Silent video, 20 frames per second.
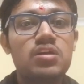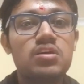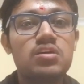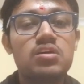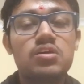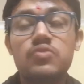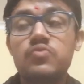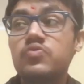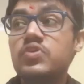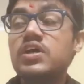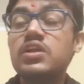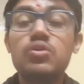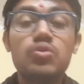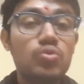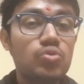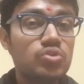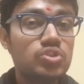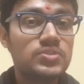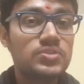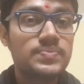where
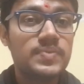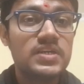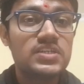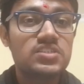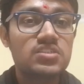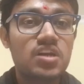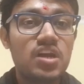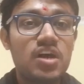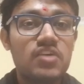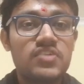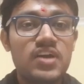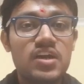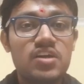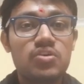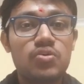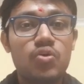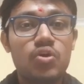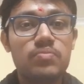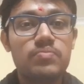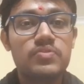no spacecraft
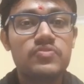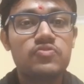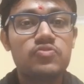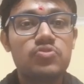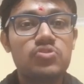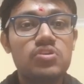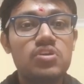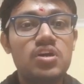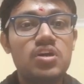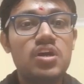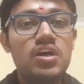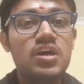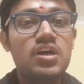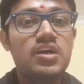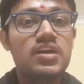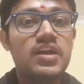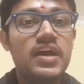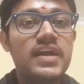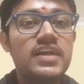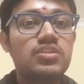had gone before,
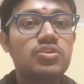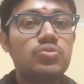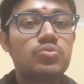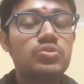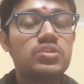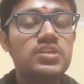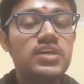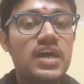right through the